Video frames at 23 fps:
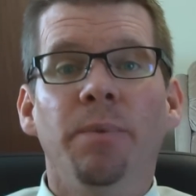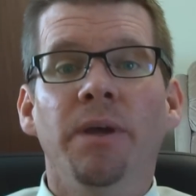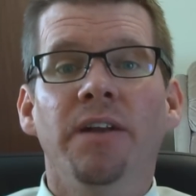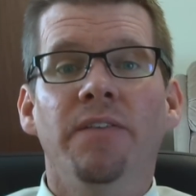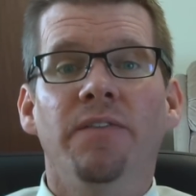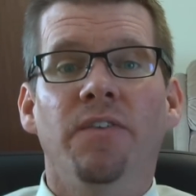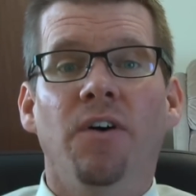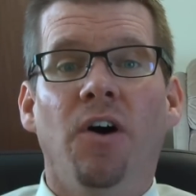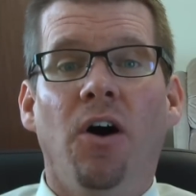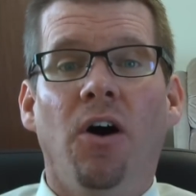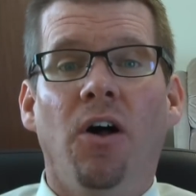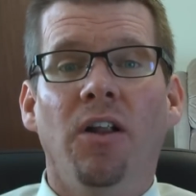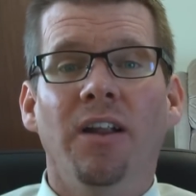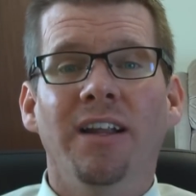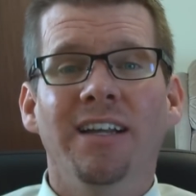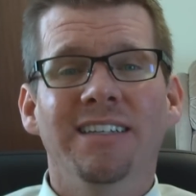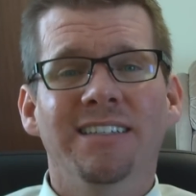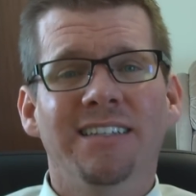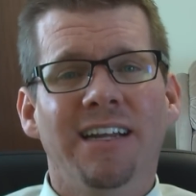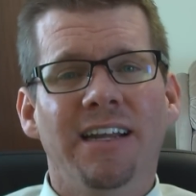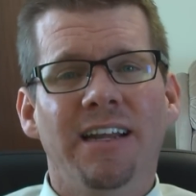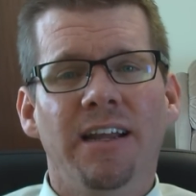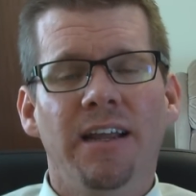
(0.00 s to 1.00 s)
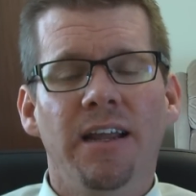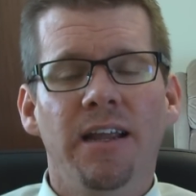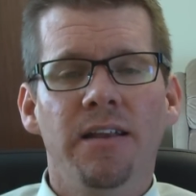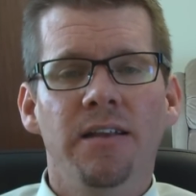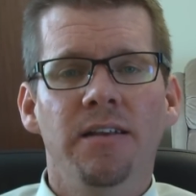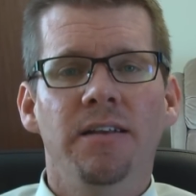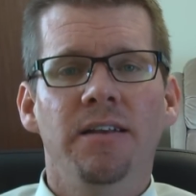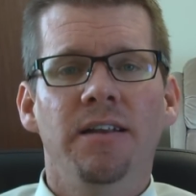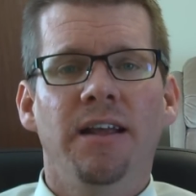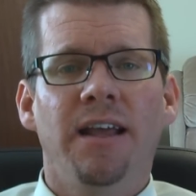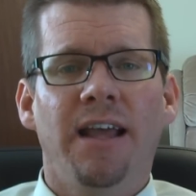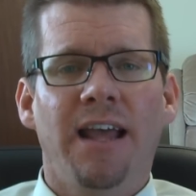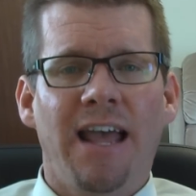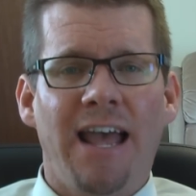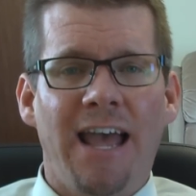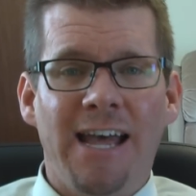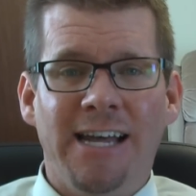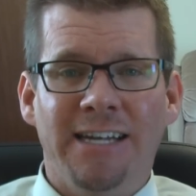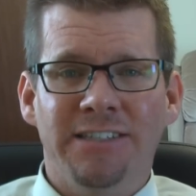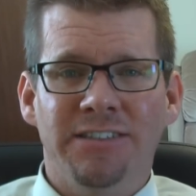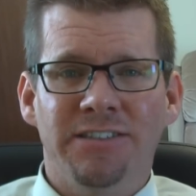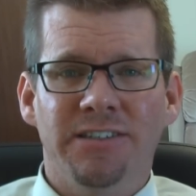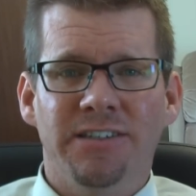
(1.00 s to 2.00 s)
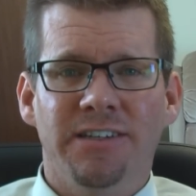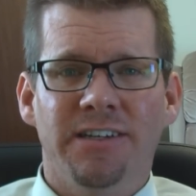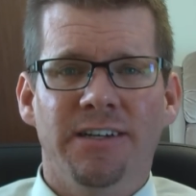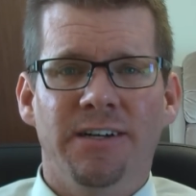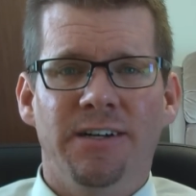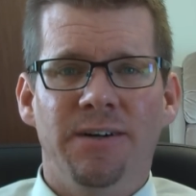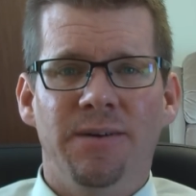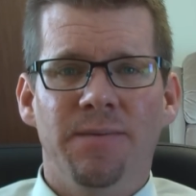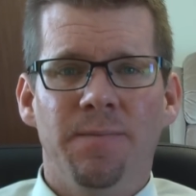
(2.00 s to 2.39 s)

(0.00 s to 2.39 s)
a pitfall is a hidden hazard.